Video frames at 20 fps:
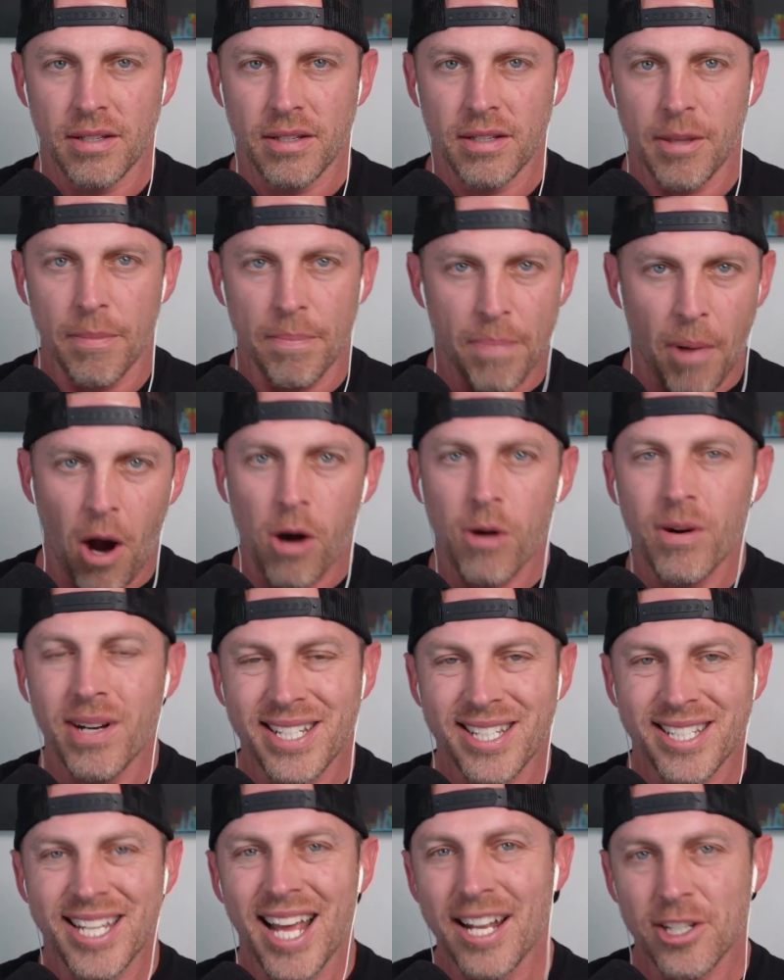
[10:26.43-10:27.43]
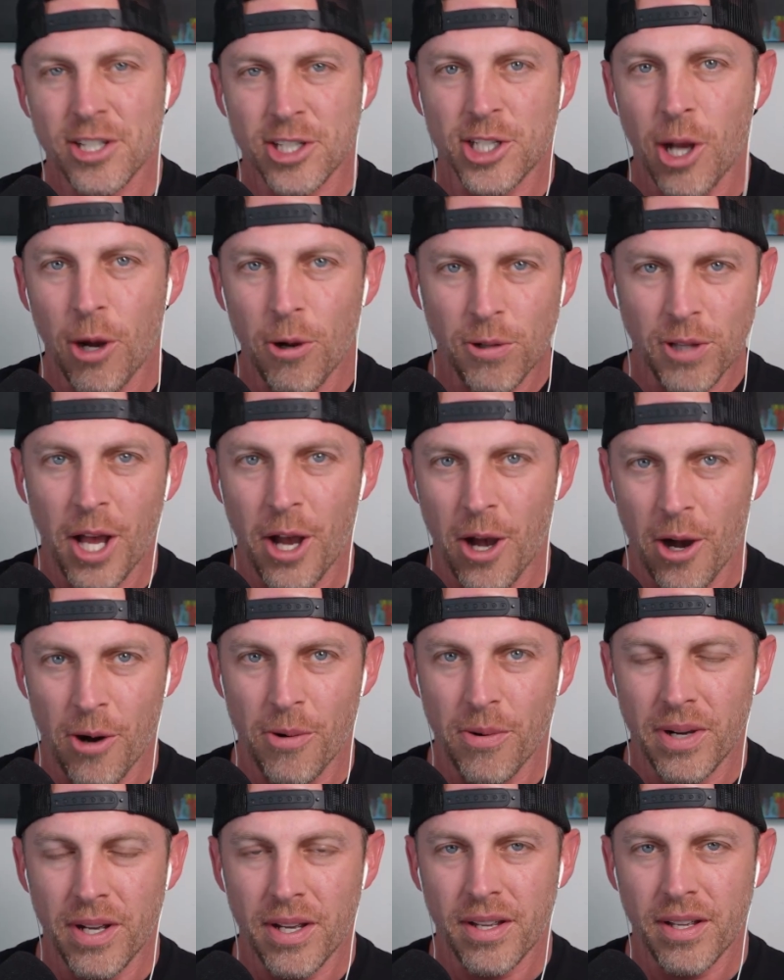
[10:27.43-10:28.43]
The bar is set so
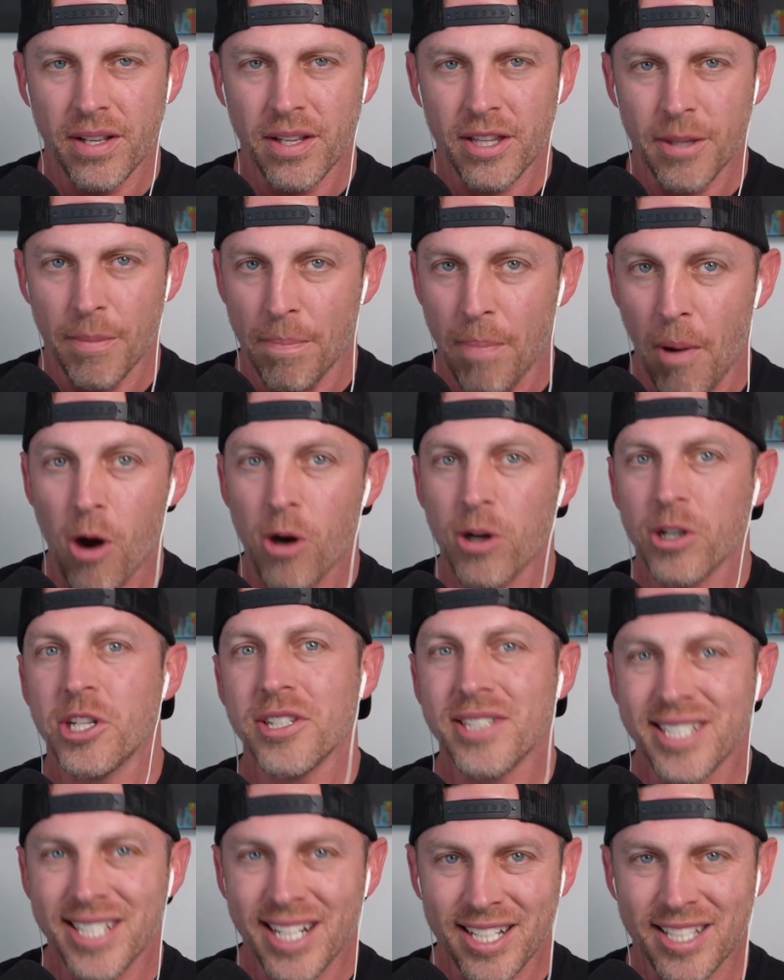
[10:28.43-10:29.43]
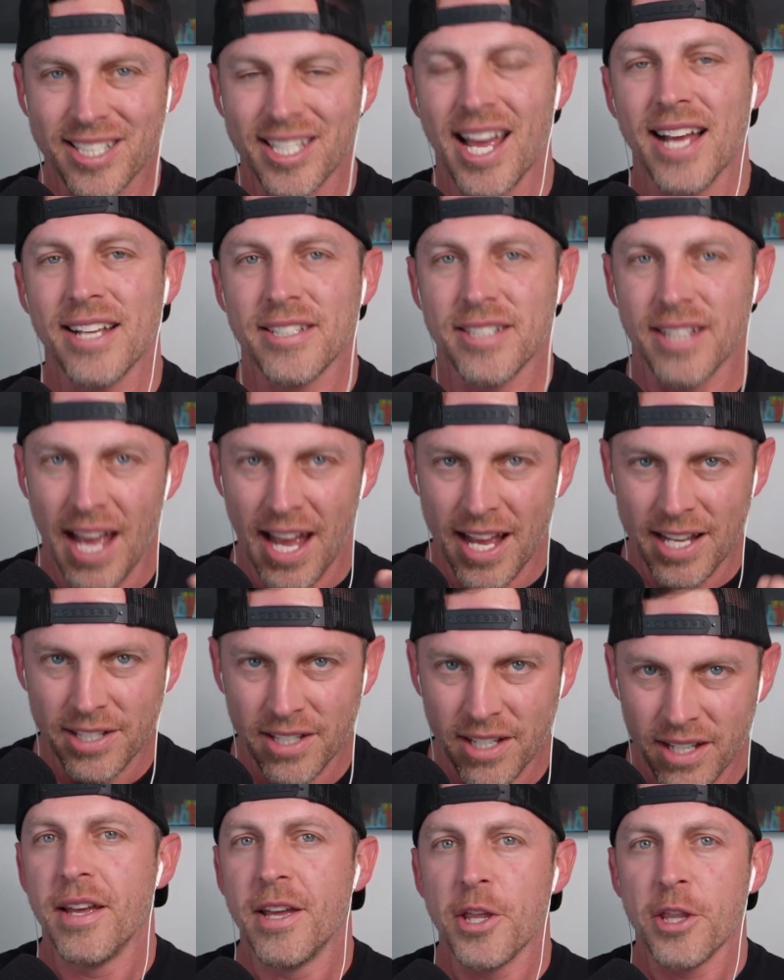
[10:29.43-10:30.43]
low. The bar to success as
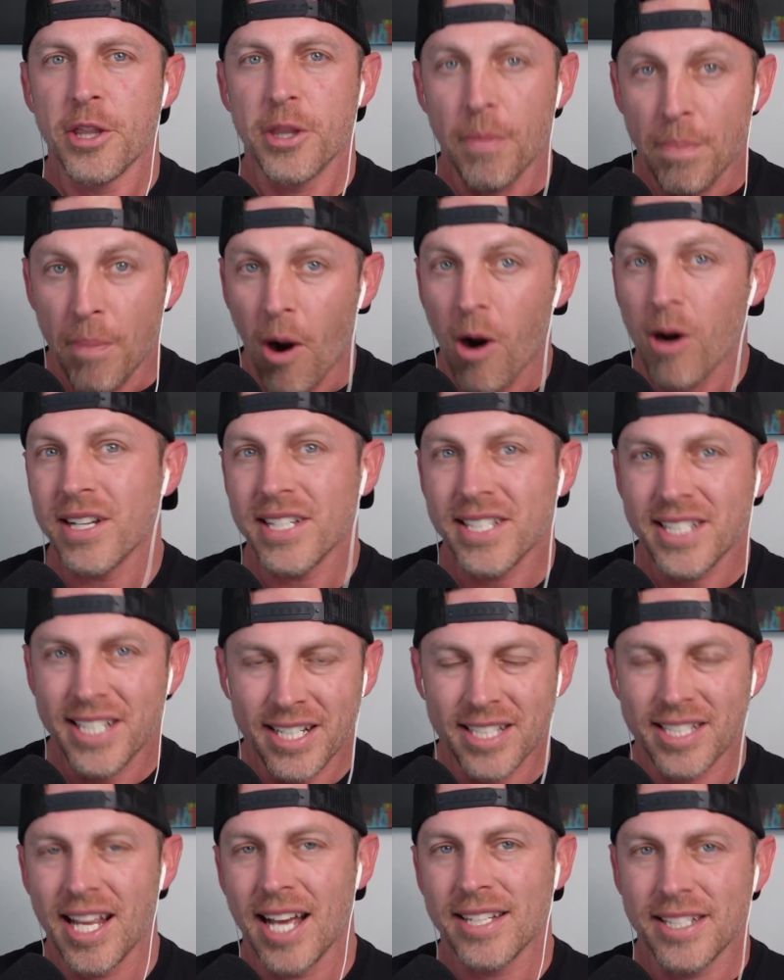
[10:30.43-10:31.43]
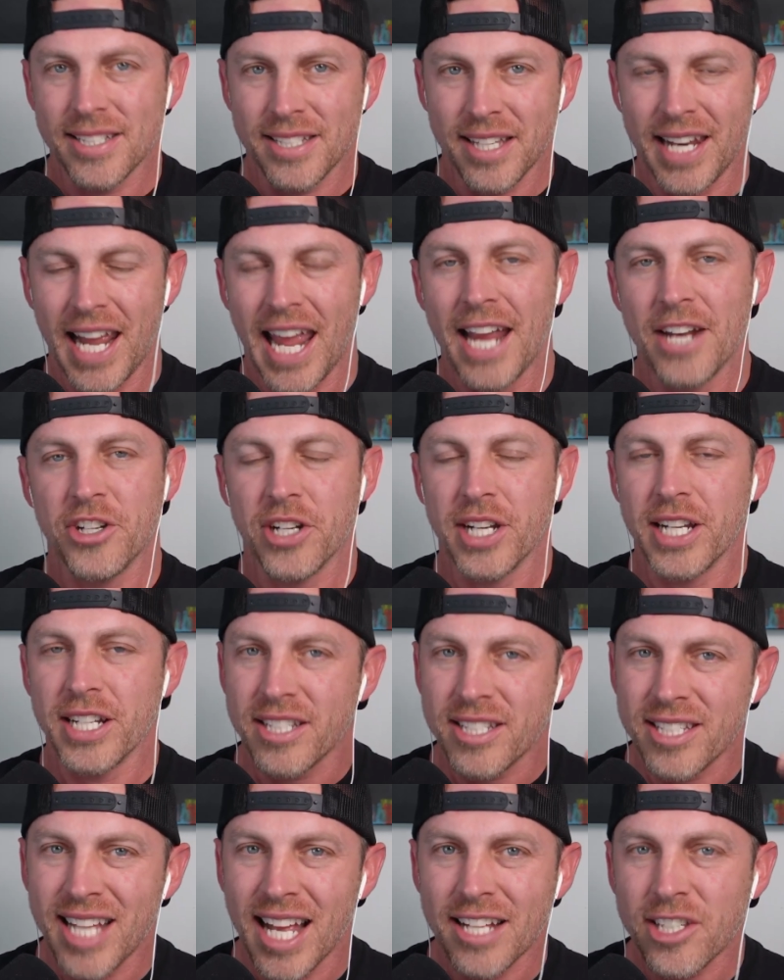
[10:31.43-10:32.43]
an agent
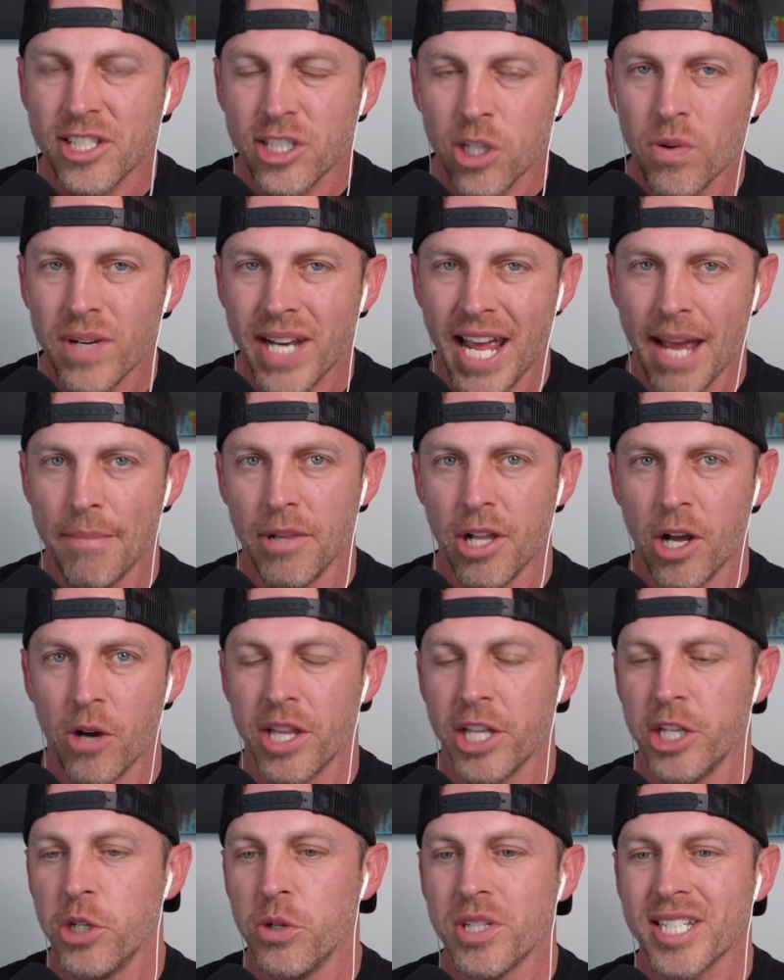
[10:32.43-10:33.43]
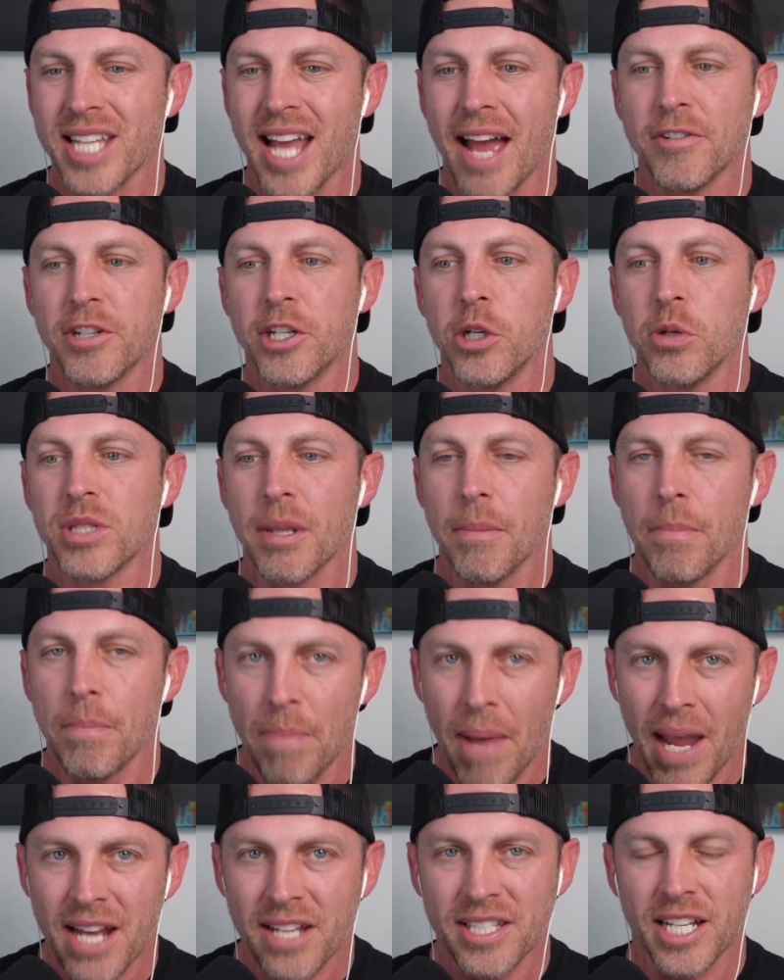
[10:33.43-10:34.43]
is set so damn low that you just have to do some
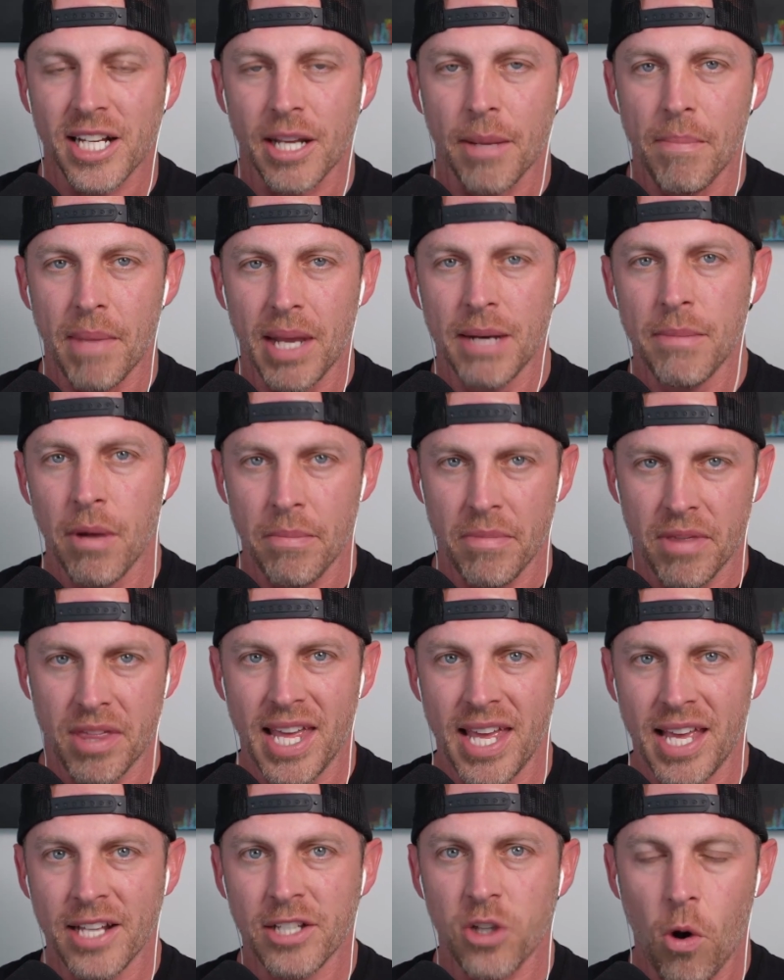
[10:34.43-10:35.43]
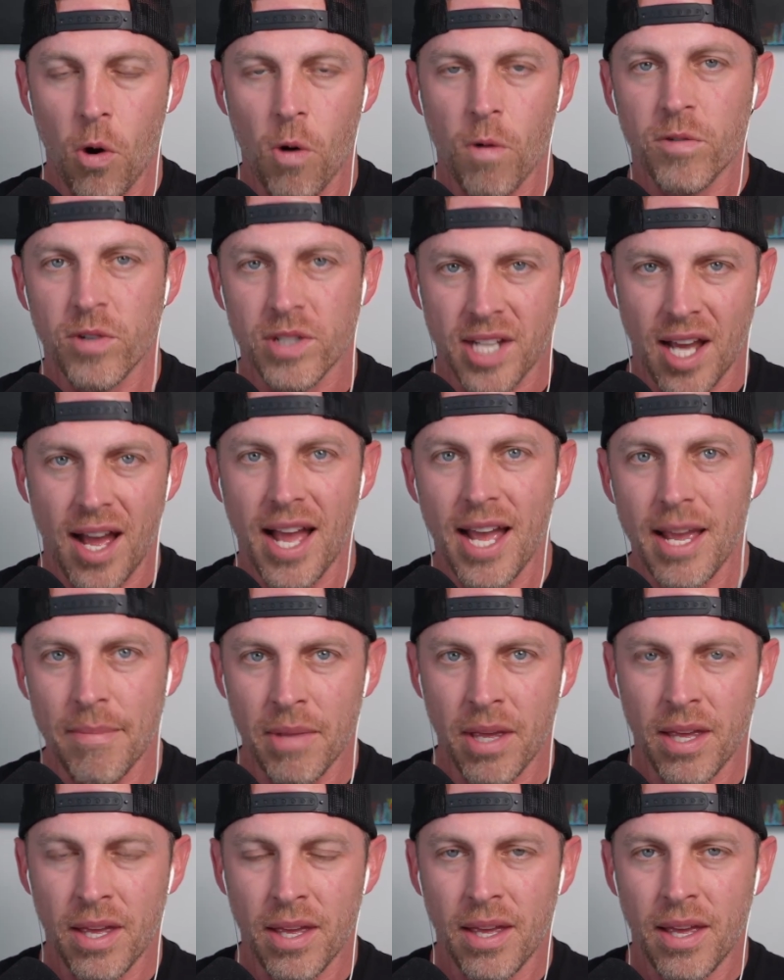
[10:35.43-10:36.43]
basic minimum things over
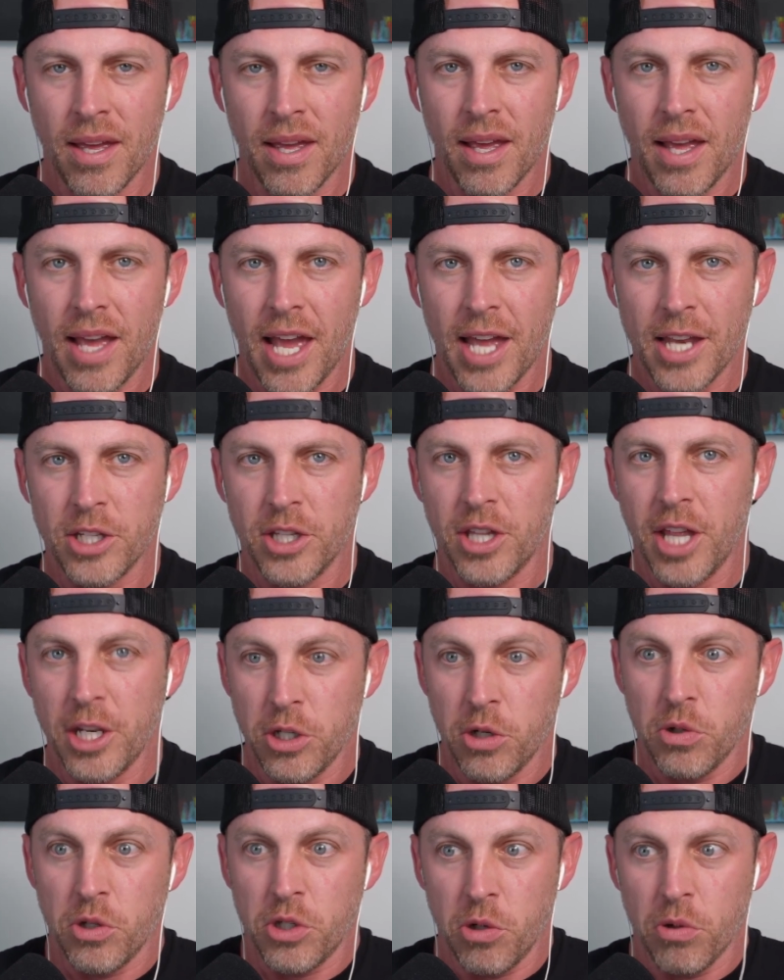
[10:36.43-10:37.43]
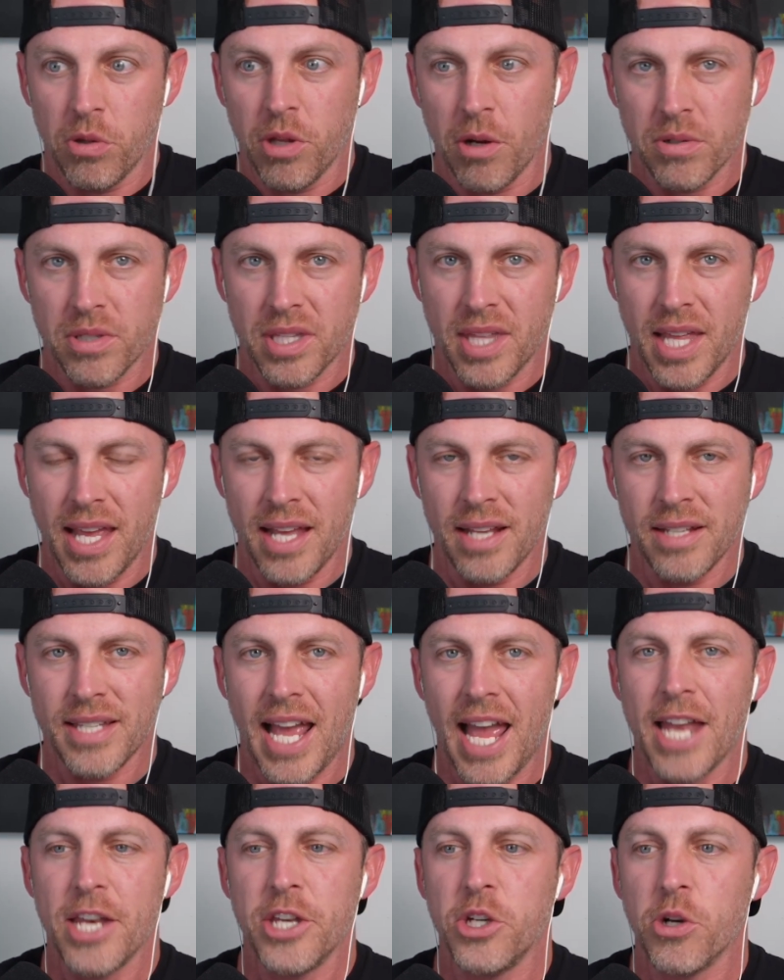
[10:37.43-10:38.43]
time. And then you do those things
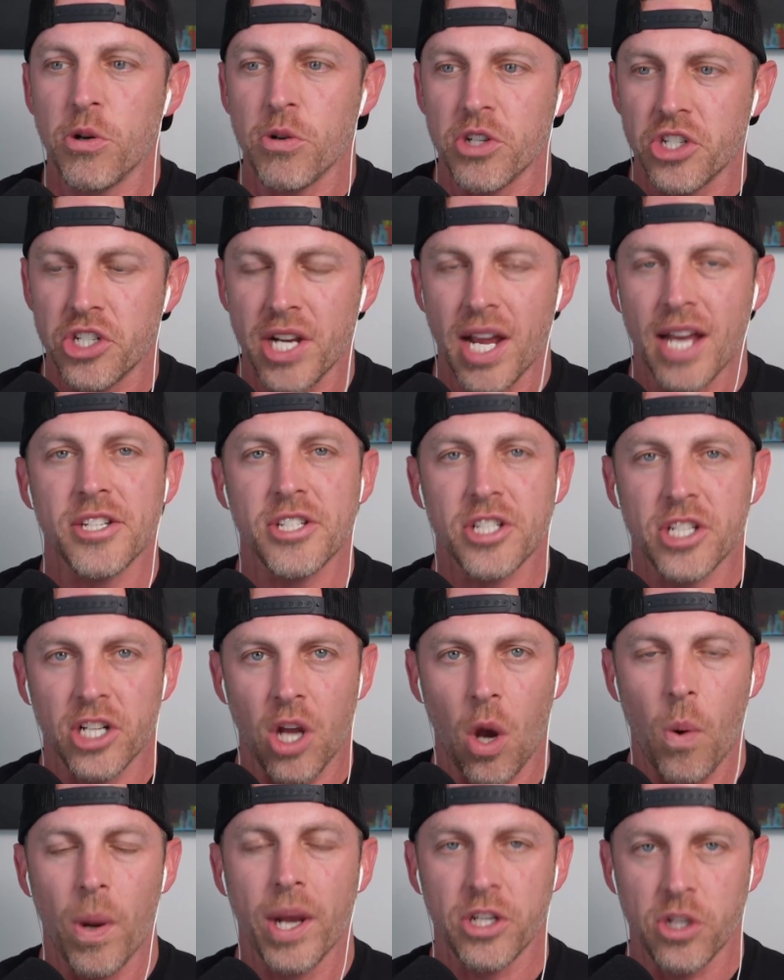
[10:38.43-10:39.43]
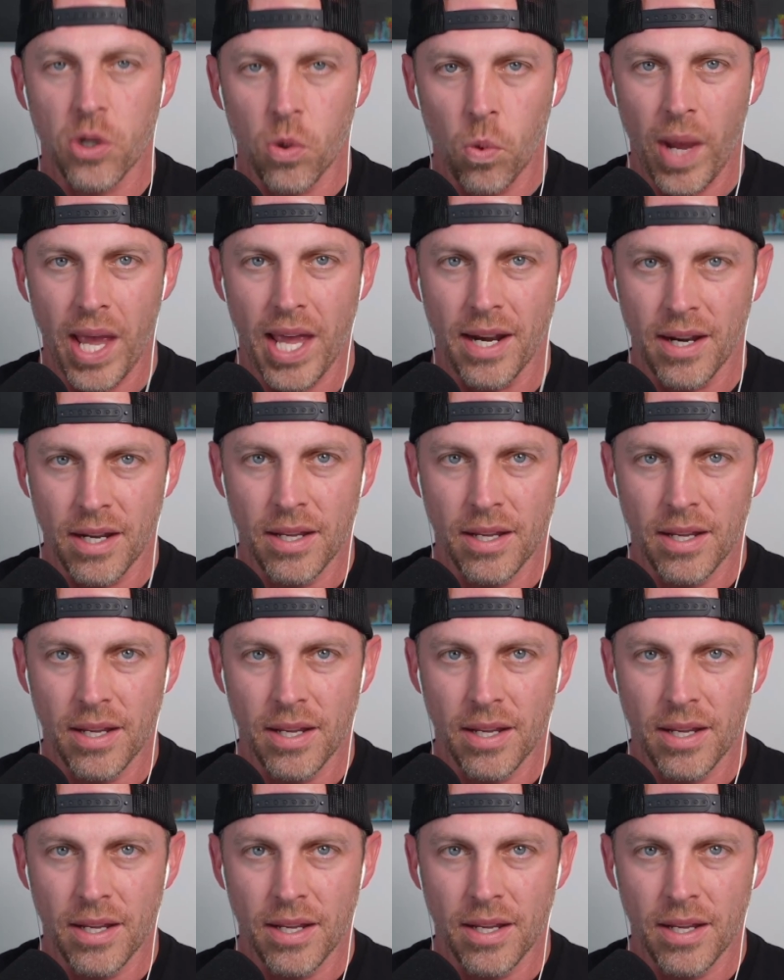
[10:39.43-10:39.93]
and you're just going to win.